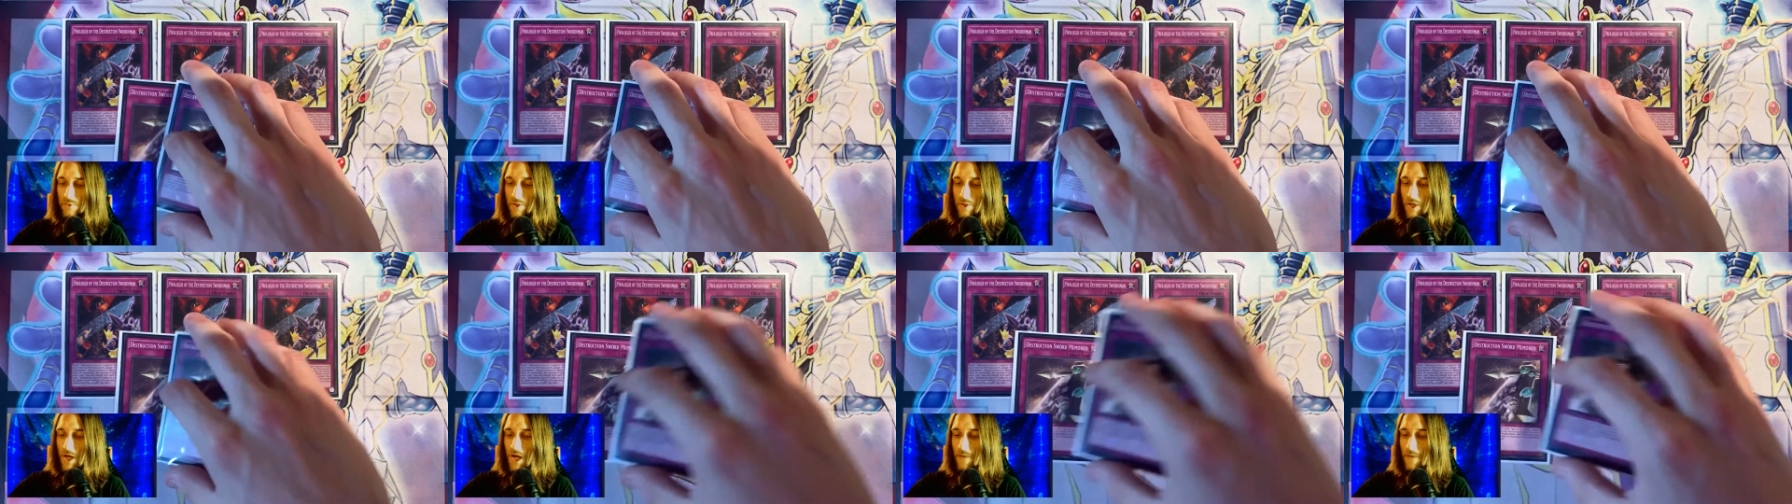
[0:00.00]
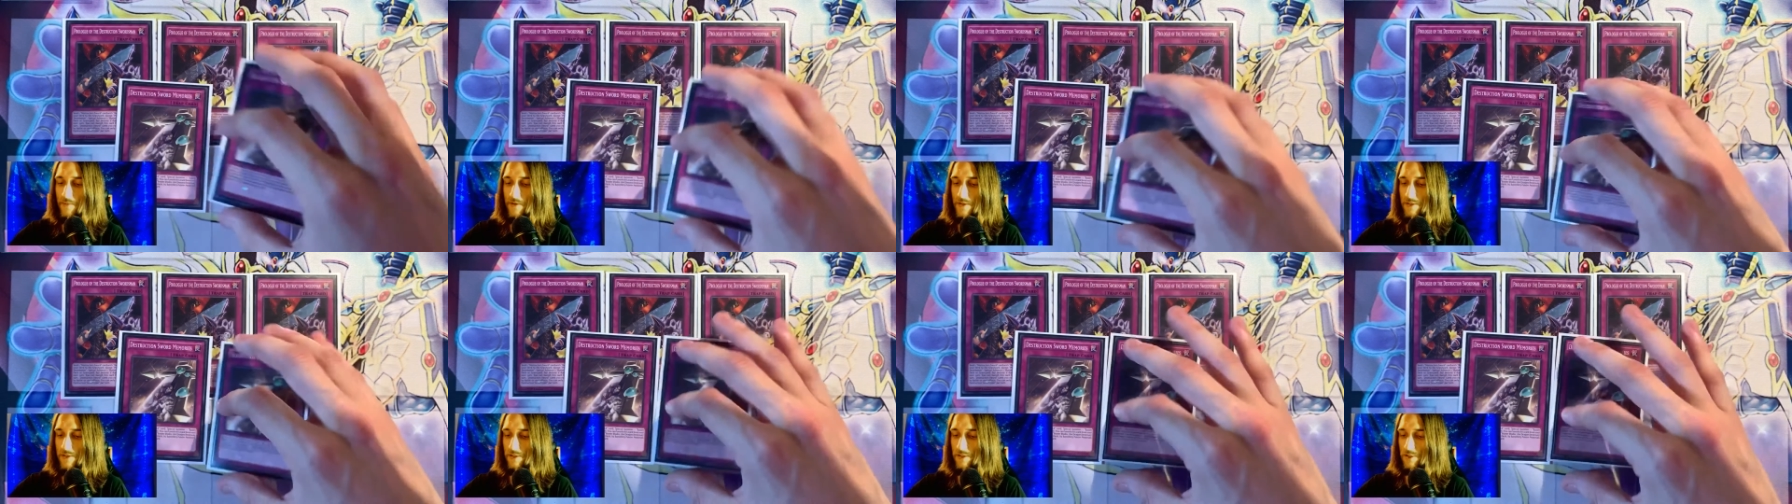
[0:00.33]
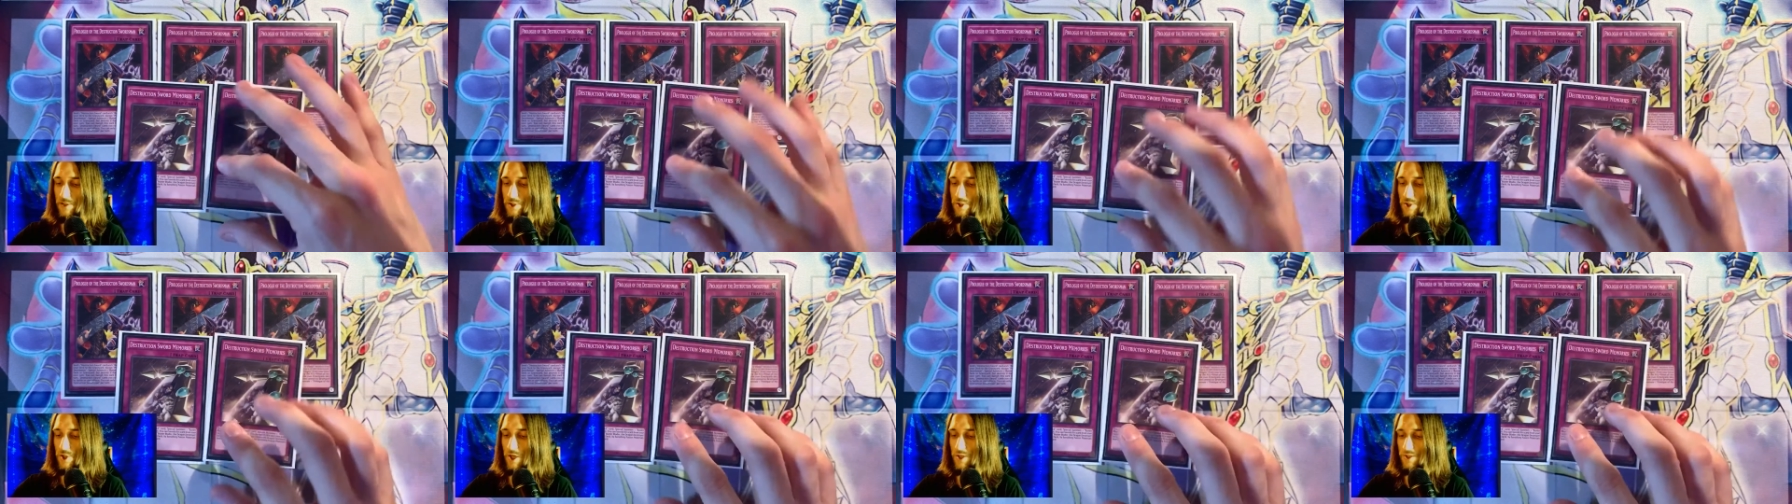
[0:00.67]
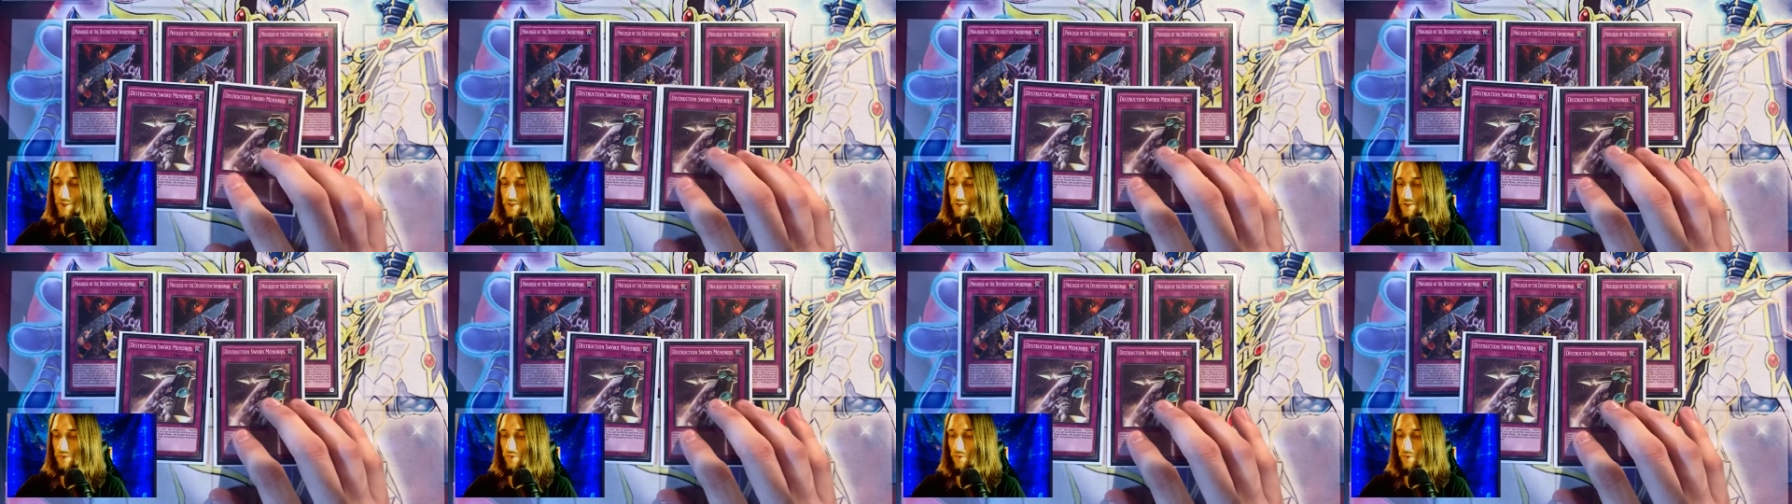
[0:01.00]
copies of
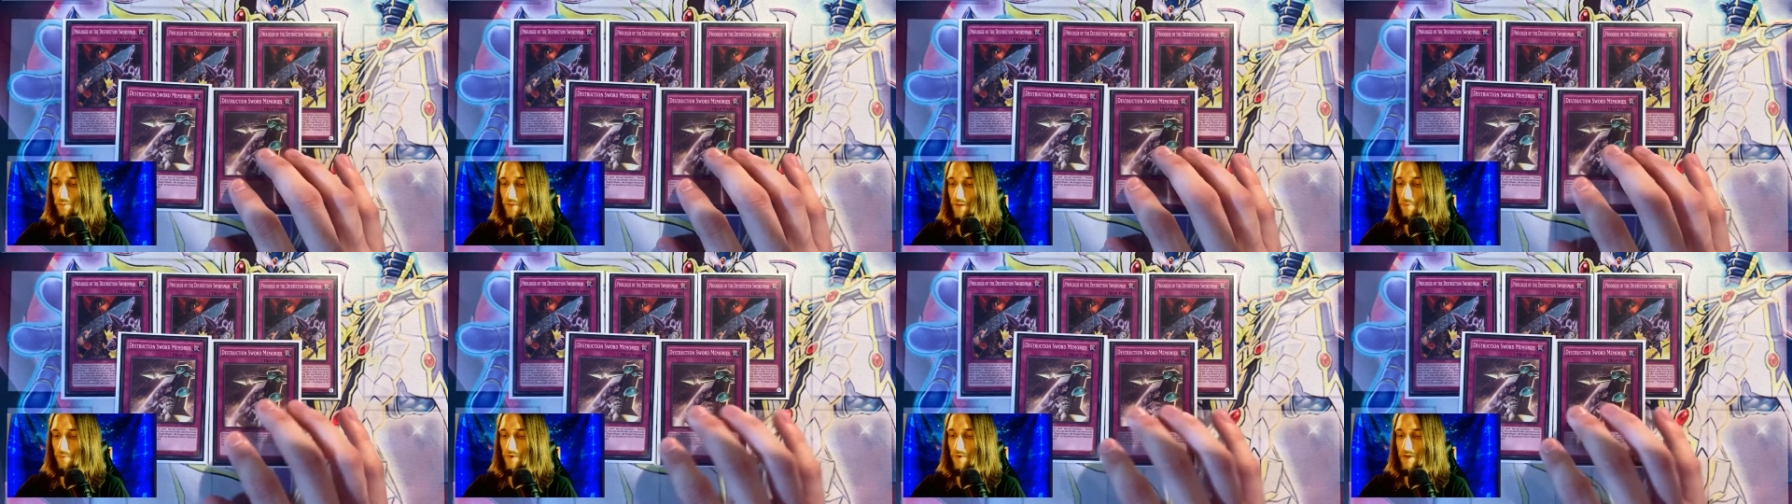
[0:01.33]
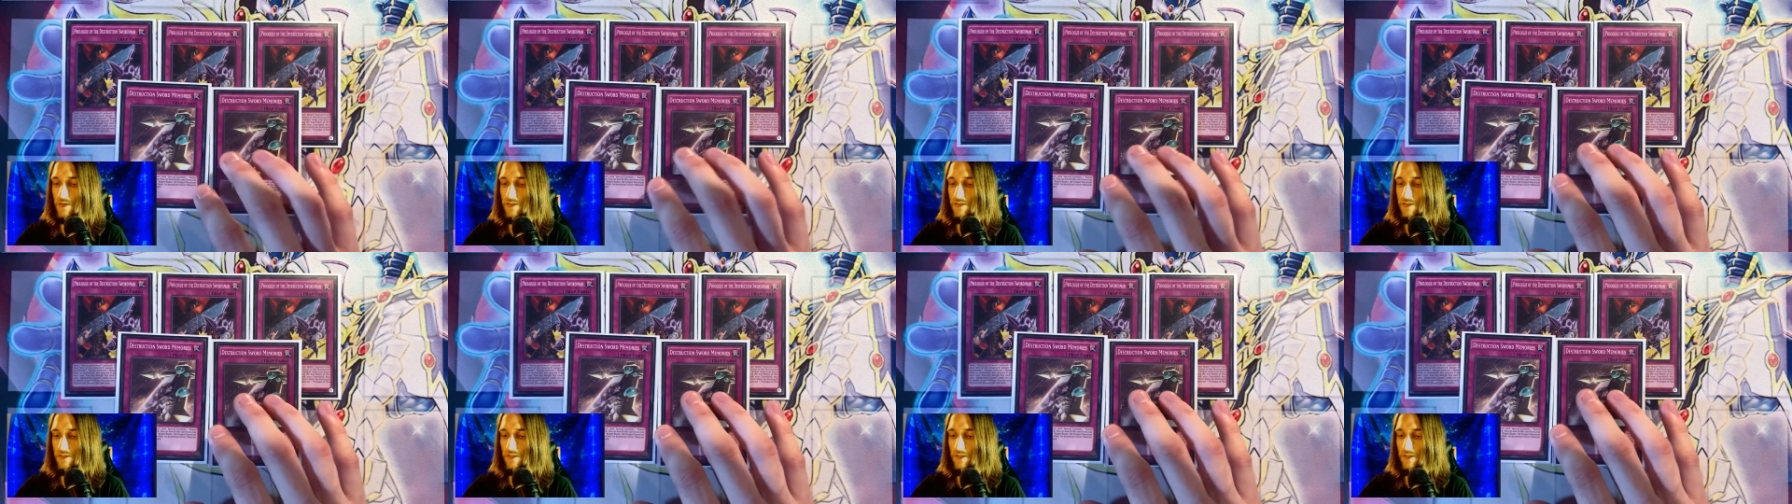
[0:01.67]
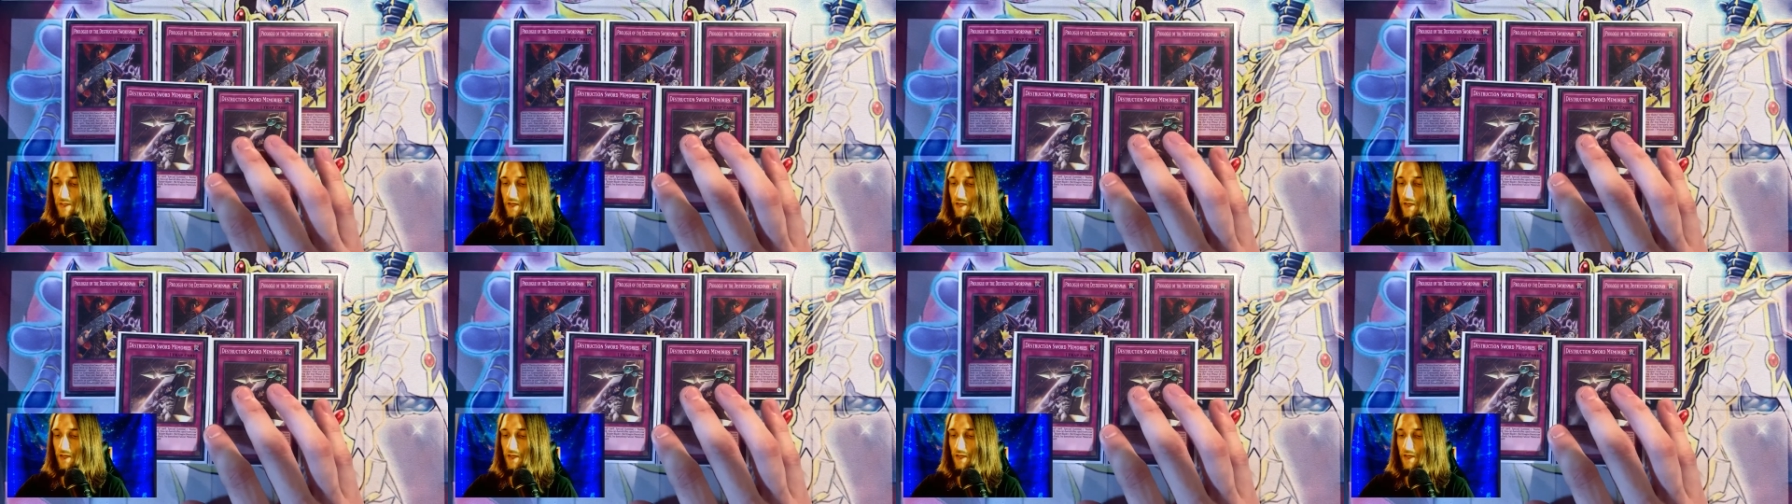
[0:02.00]
Destruction Sword Memories.